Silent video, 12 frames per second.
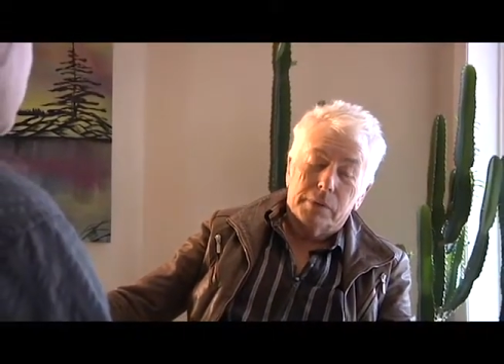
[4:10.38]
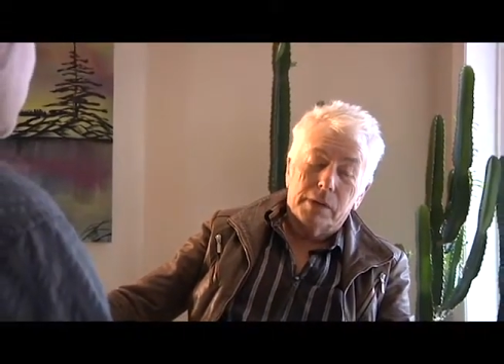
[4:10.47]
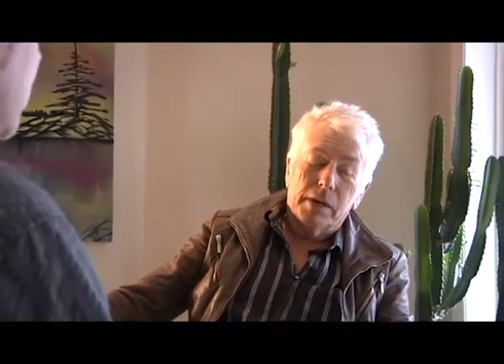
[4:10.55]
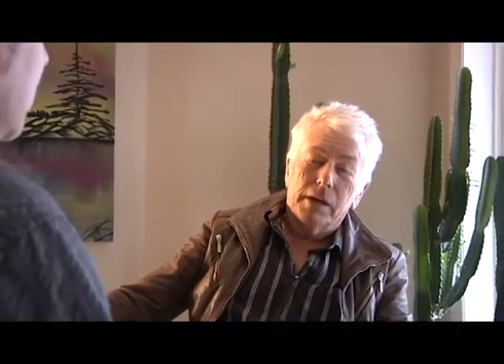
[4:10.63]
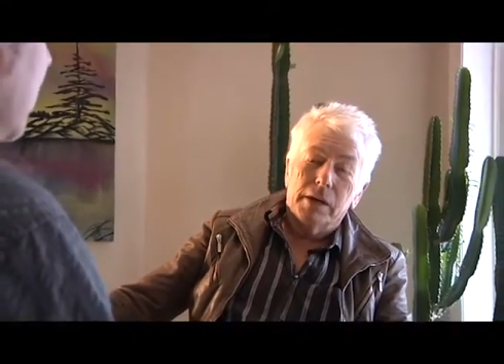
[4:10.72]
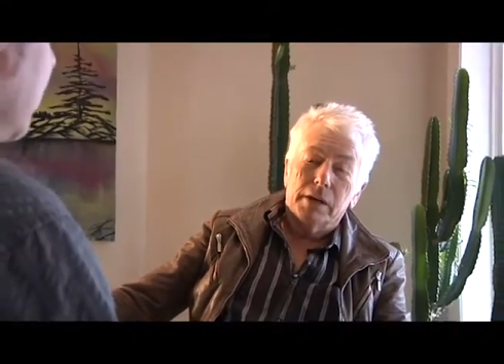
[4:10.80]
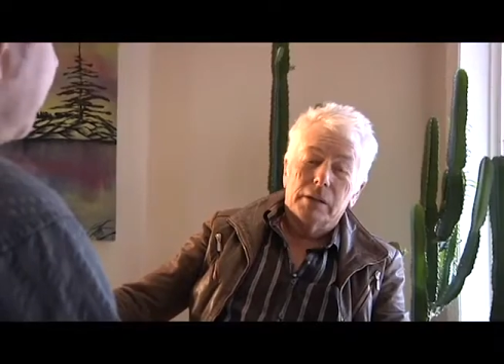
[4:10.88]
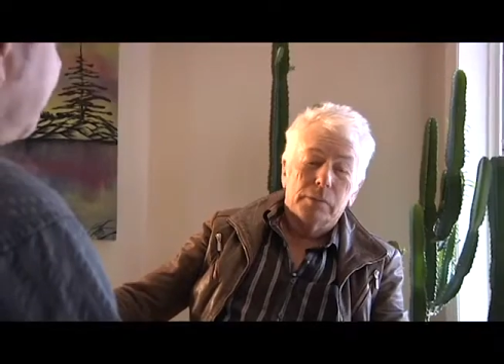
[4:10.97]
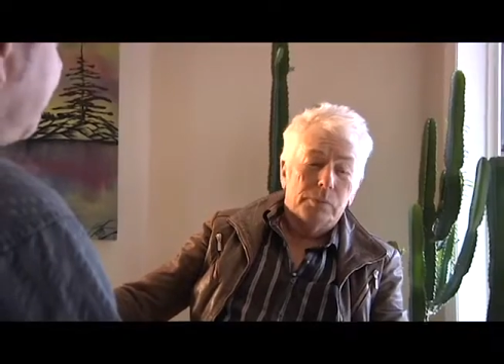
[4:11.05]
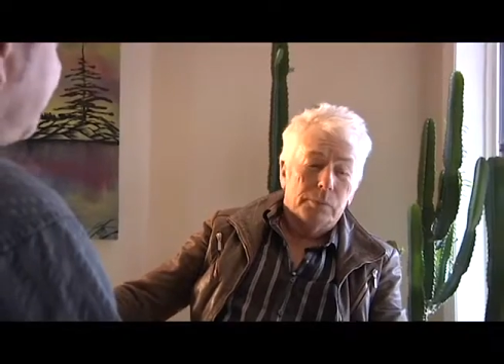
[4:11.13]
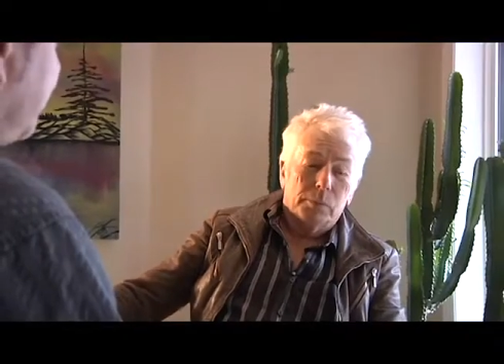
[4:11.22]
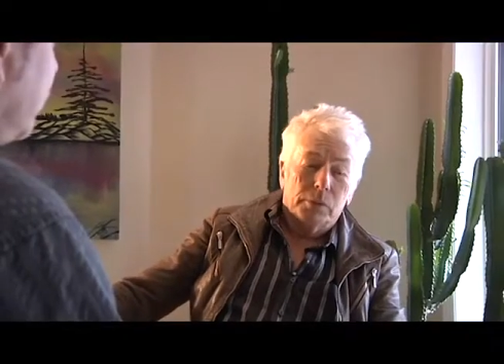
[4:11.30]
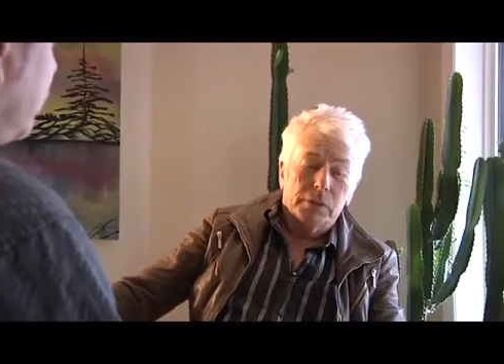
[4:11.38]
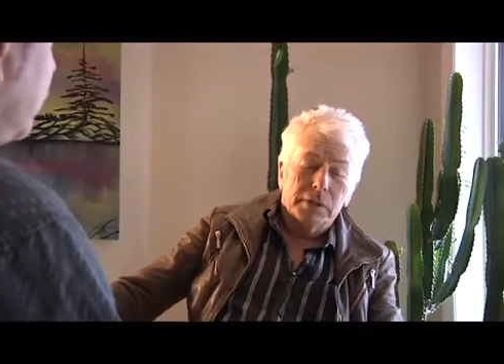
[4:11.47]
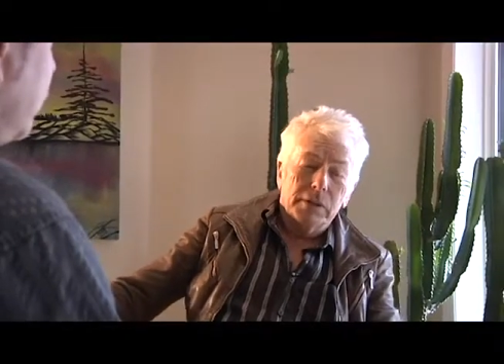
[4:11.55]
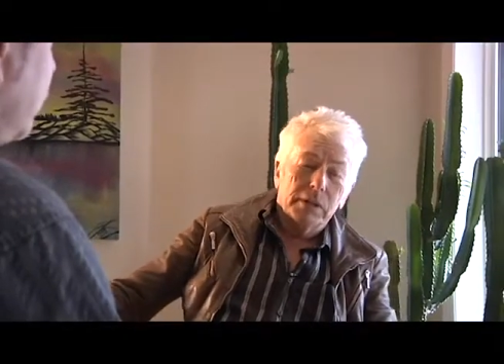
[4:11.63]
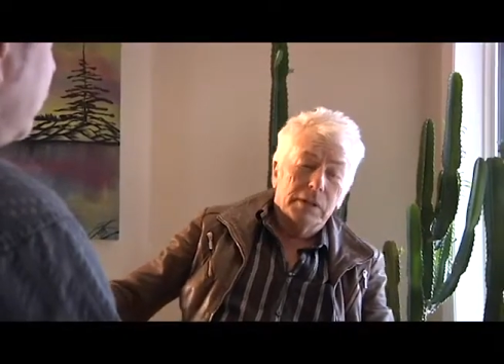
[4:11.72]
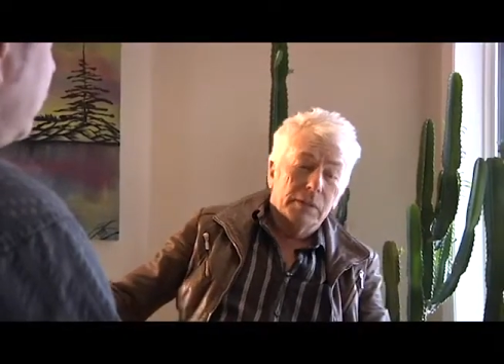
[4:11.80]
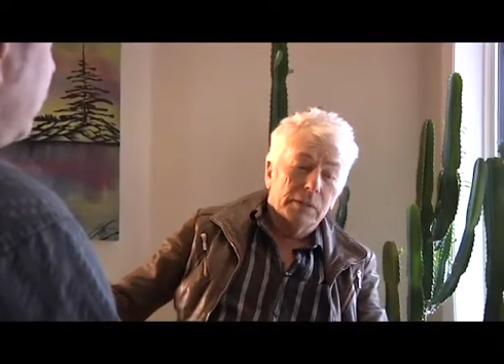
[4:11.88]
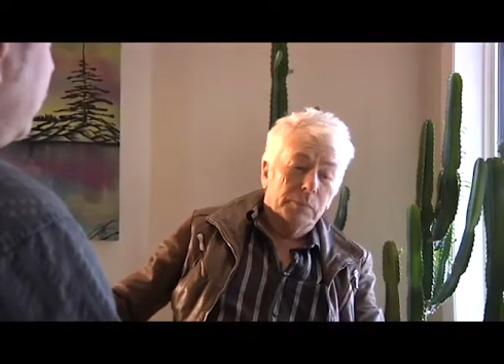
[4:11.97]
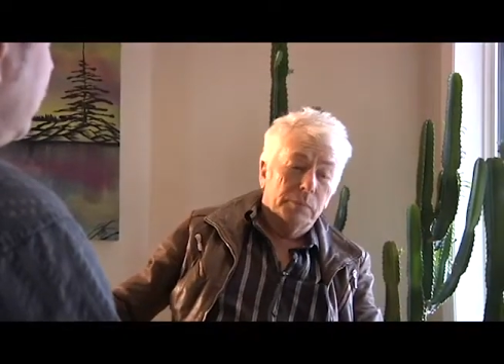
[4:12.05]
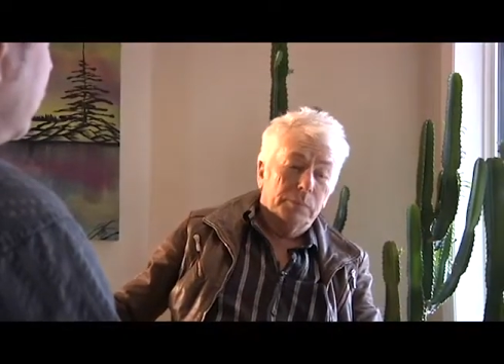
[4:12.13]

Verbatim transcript: Yeah, uh, well, they did. Uh,